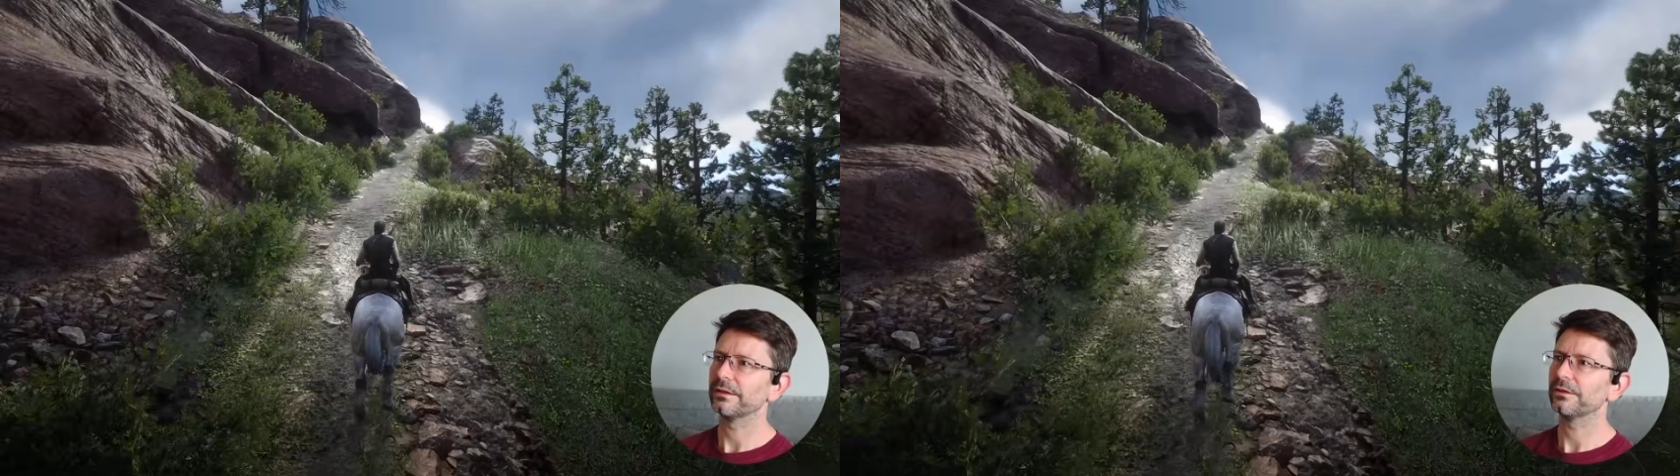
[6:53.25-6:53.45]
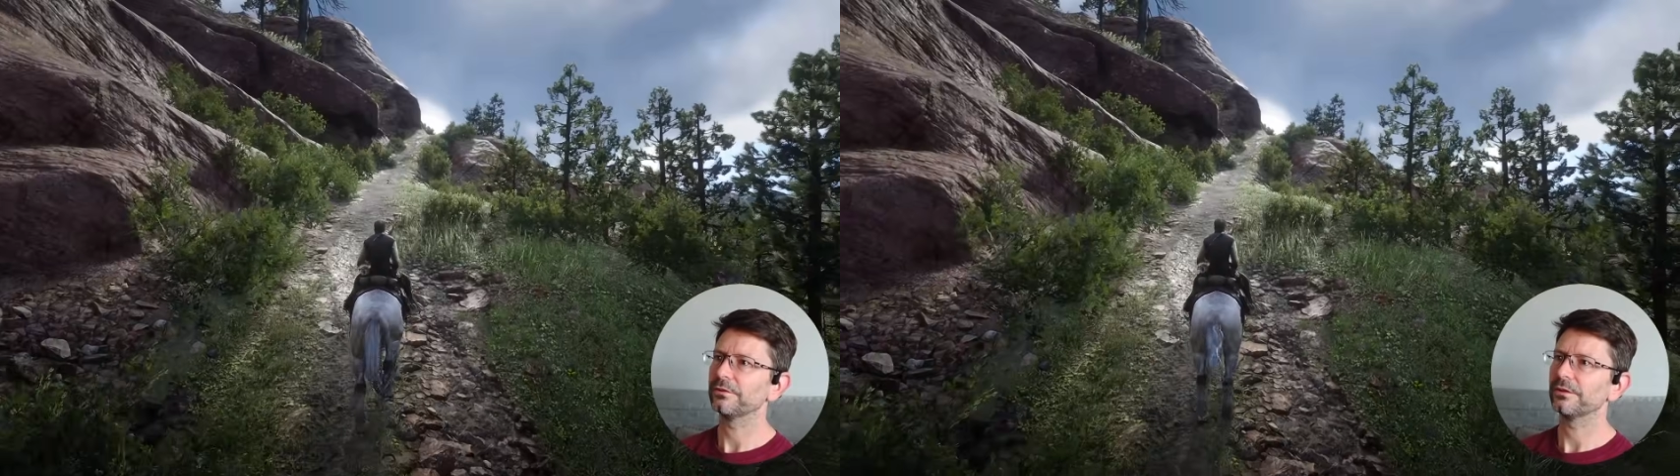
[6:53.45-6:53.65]

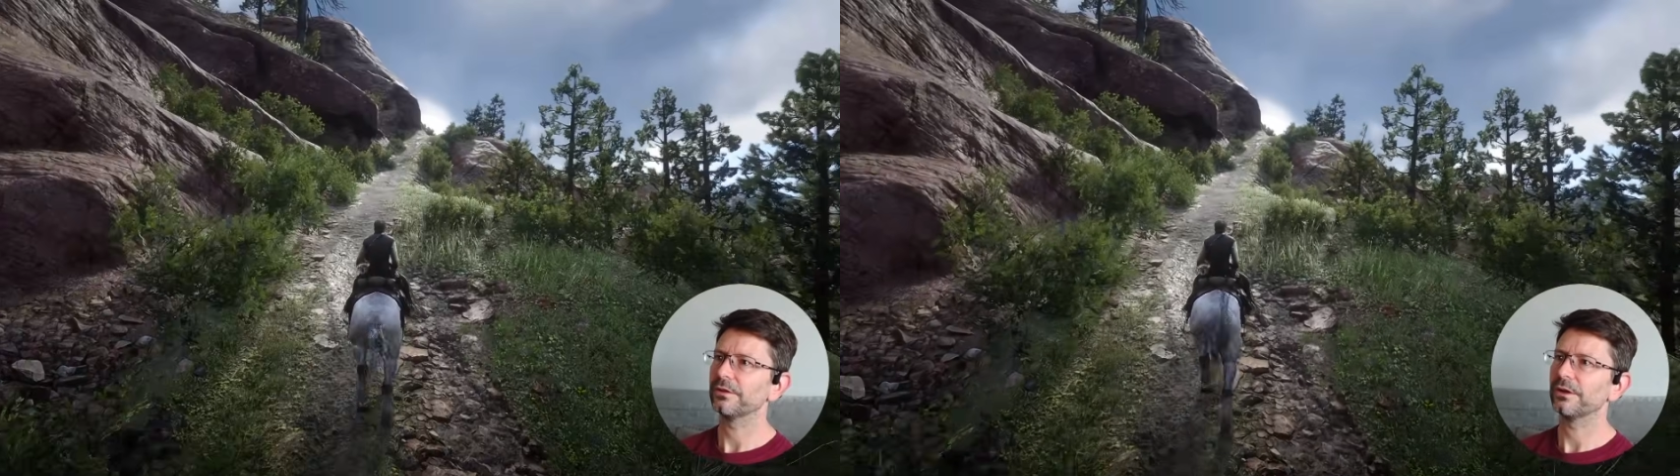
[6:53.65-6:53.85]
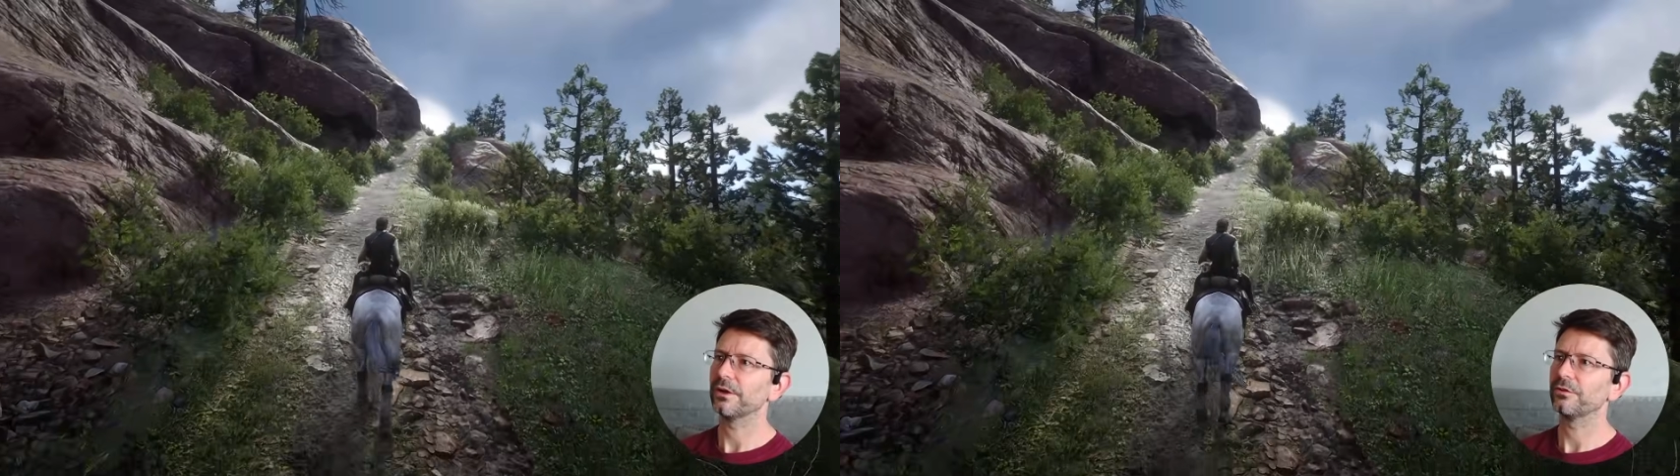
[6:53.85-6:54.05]
there's
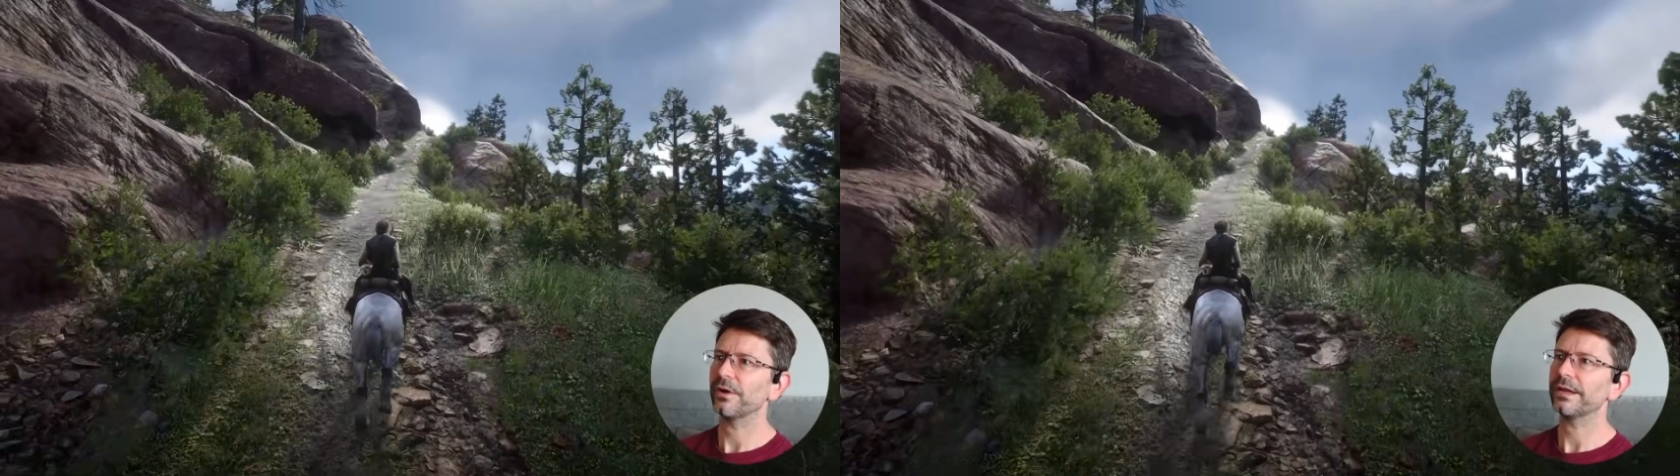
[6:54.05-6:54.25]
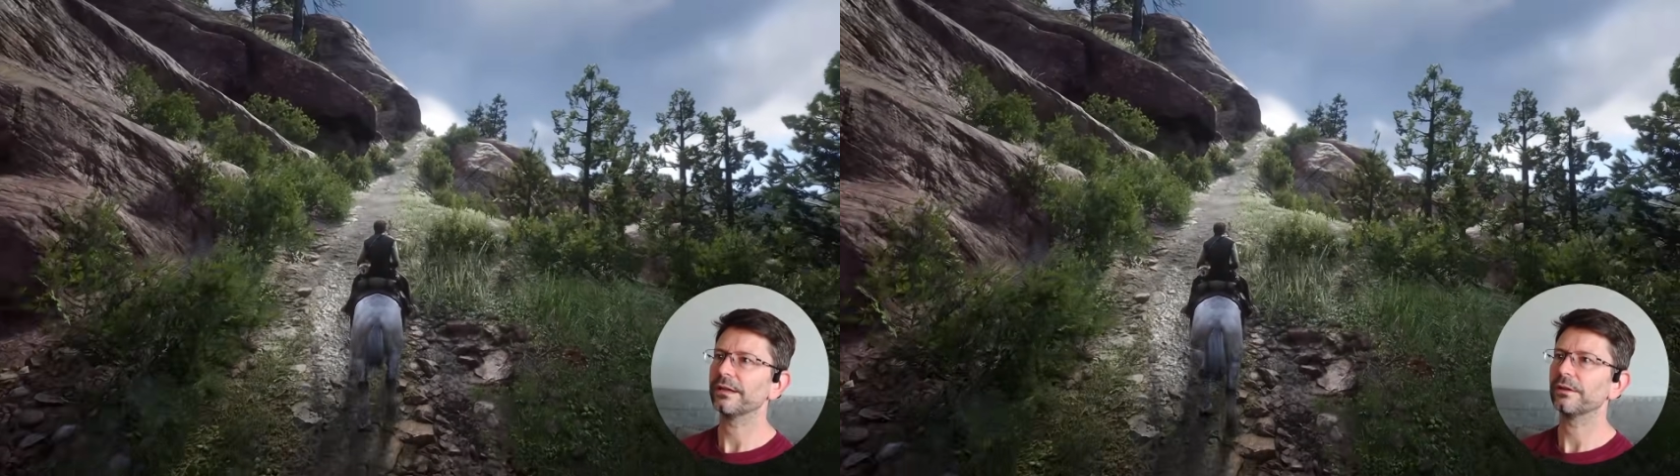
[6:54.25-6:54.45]
a
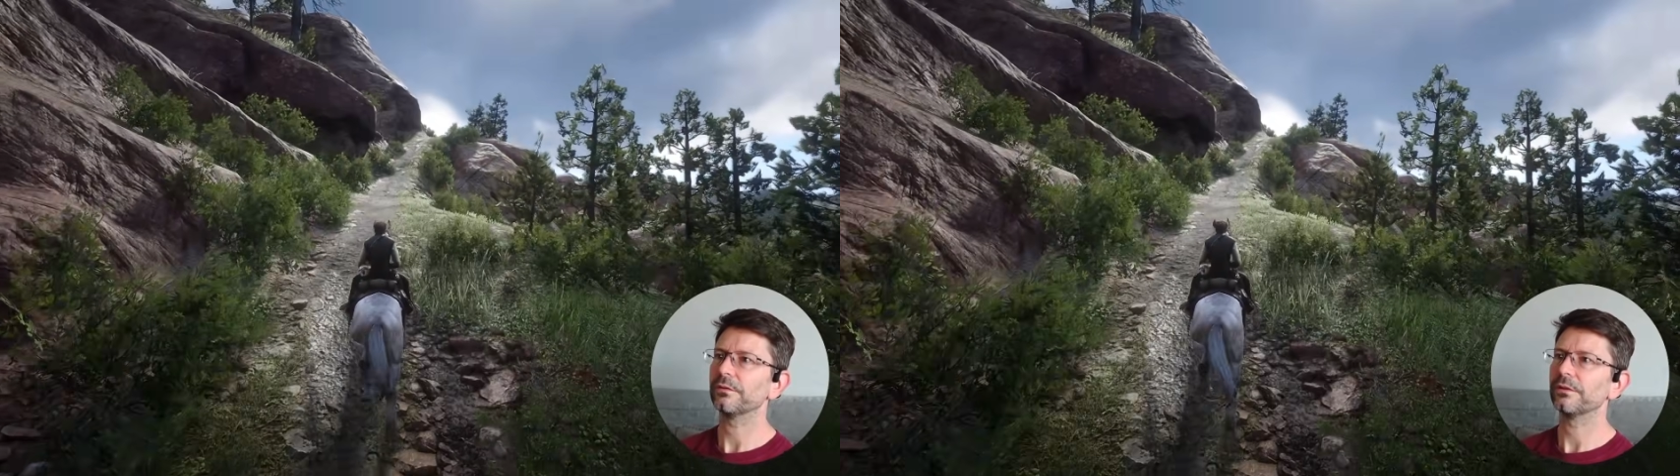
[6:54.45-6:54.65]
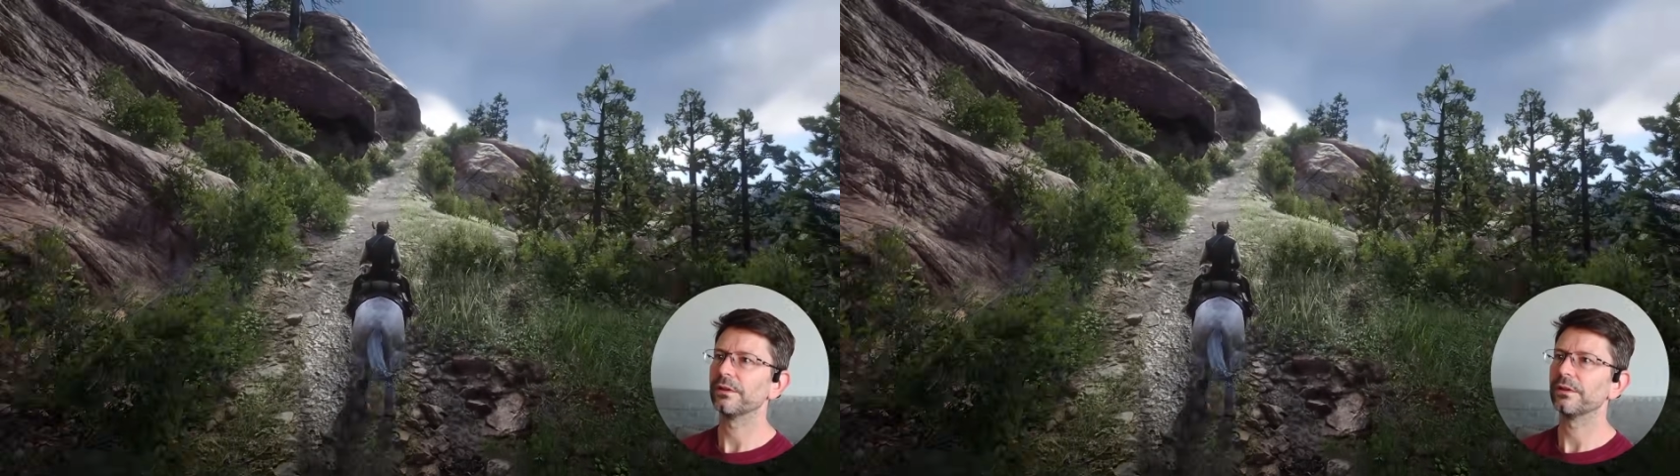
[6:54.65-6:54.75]
great deal